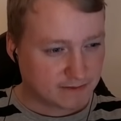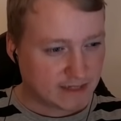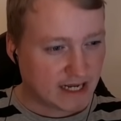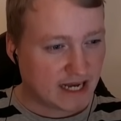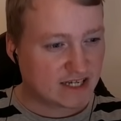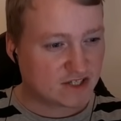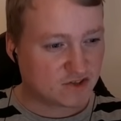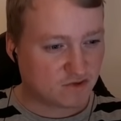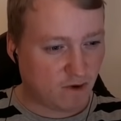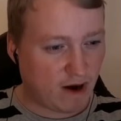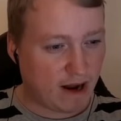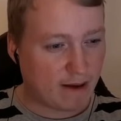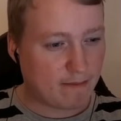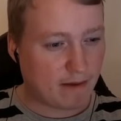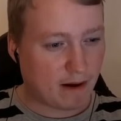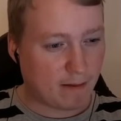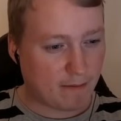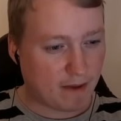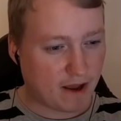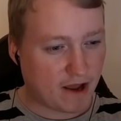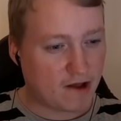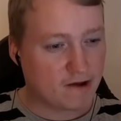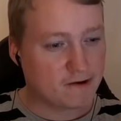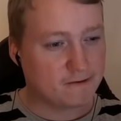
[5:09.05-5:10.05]
That's right, my
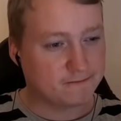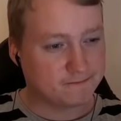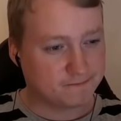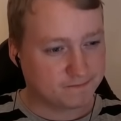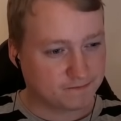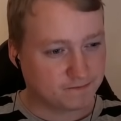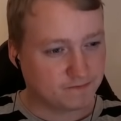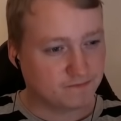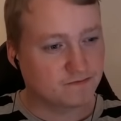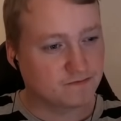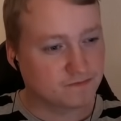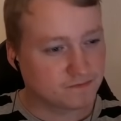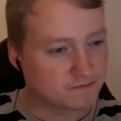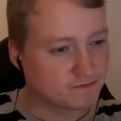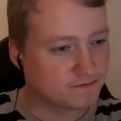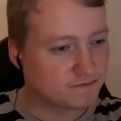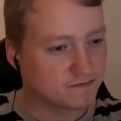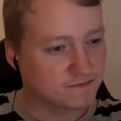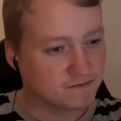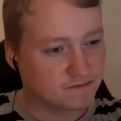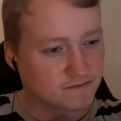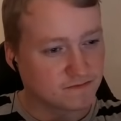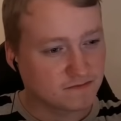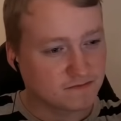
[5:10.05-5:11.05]
man.
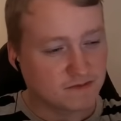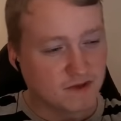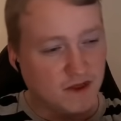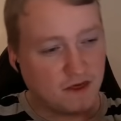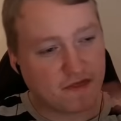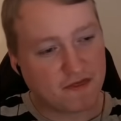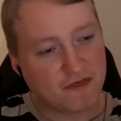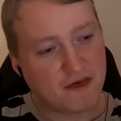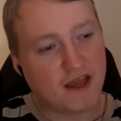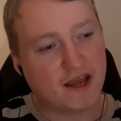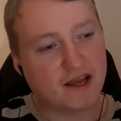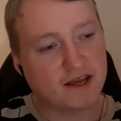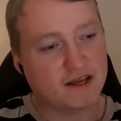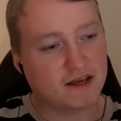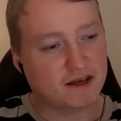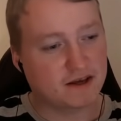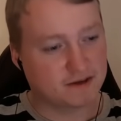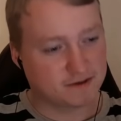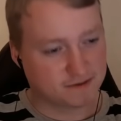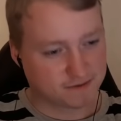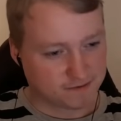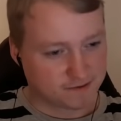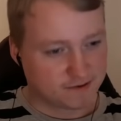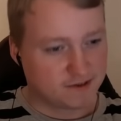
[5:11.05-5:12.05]
Think.
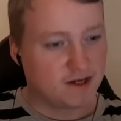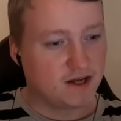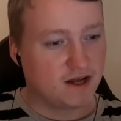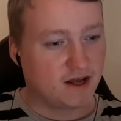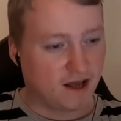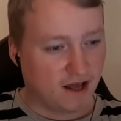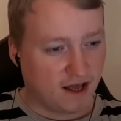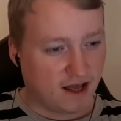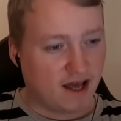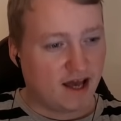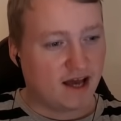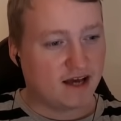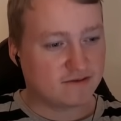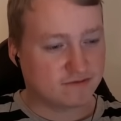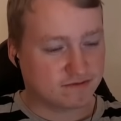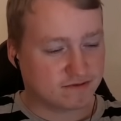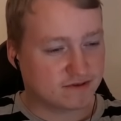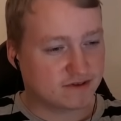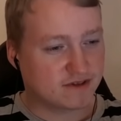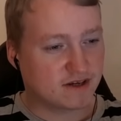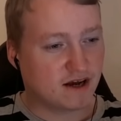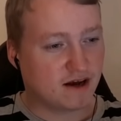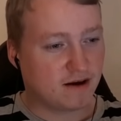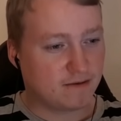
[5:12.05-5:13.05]

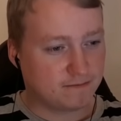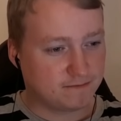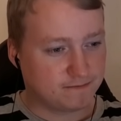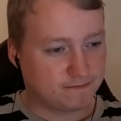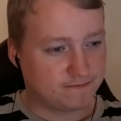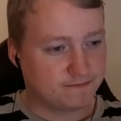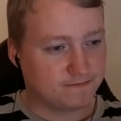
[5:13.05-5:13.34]
What's up?